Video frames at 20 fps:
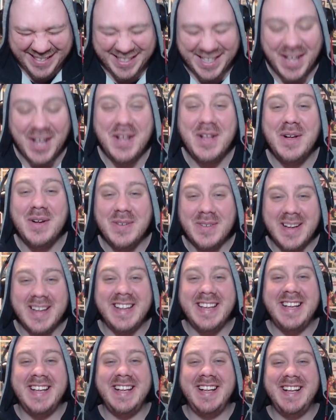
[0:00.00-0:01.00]
Are you
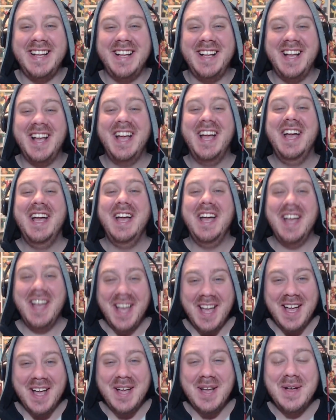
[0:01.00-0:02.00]
ready?
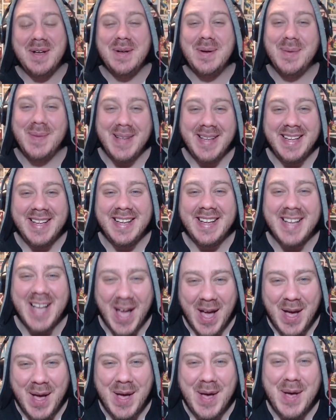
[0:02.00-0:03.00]
Here we
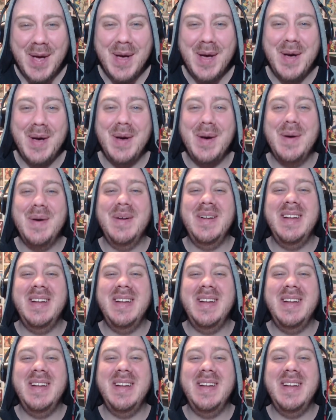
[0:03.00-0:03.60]
go.